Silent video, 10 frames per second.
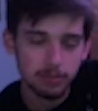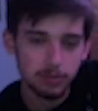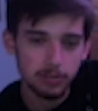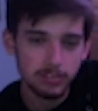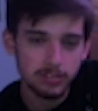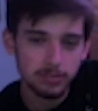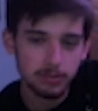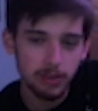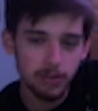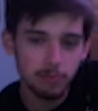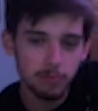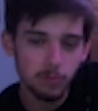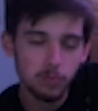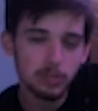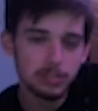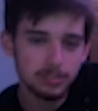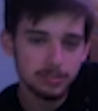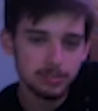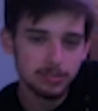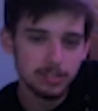Where's? How do you?
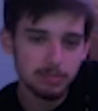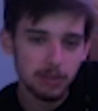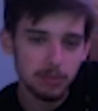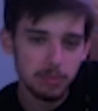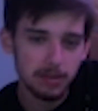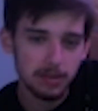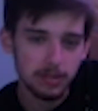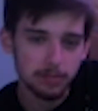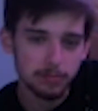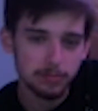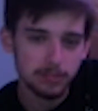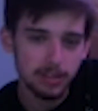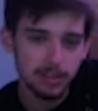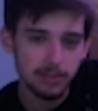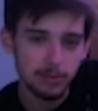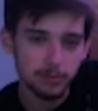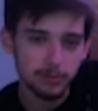What's his mouth made out of? I didn't. I didn't. Nose